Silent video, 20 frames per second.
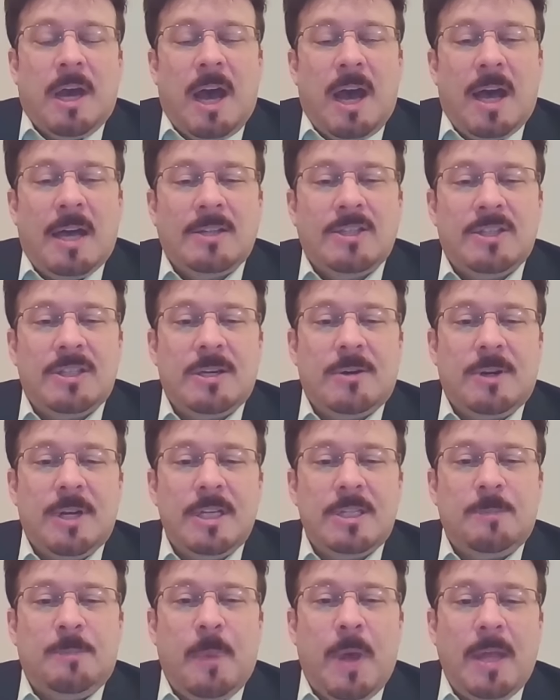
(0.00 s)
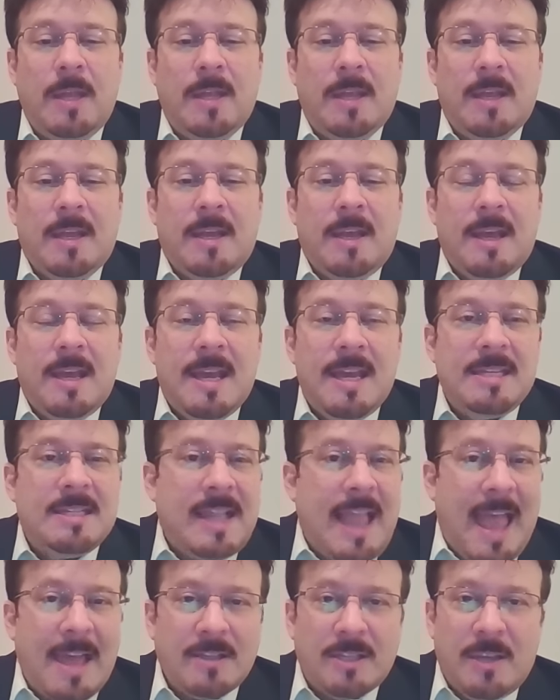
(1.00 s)
series, but his
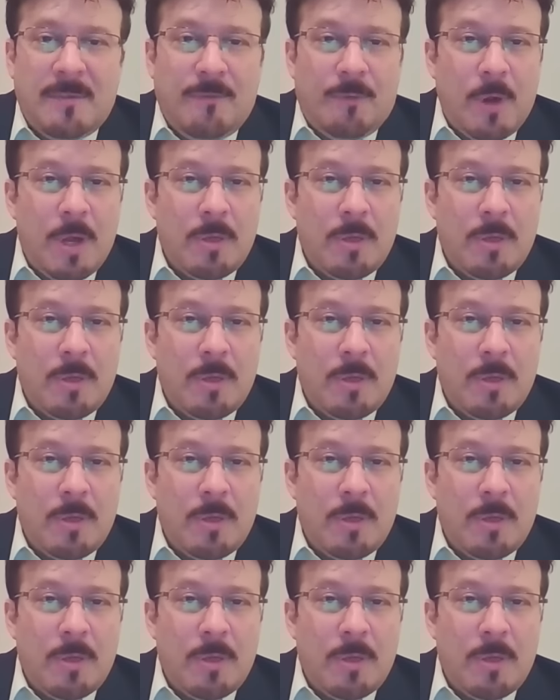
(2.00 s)
lousy free